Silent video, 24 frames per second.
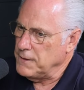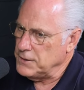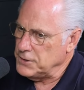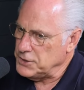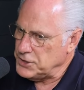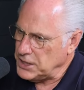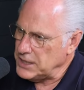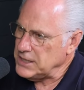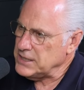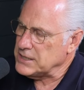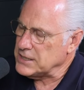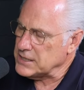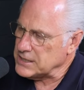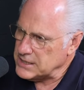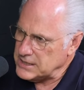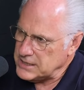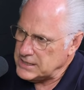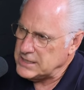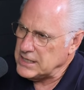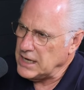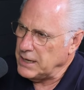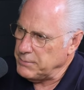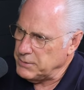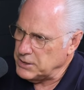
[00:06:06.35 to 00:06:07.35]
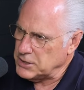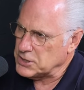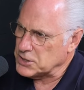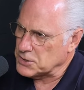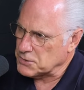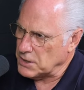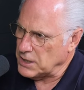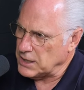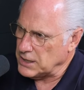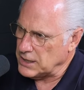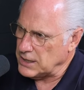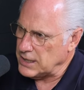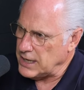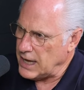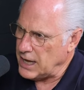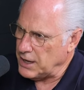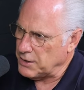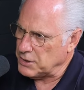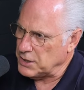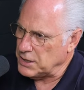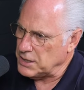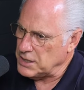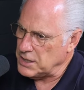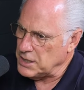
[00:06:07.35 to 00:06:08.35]
Jesus demonstrated
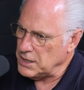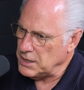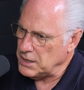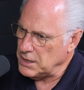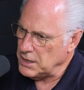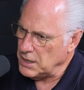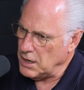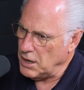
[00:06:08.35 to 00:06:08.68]
how to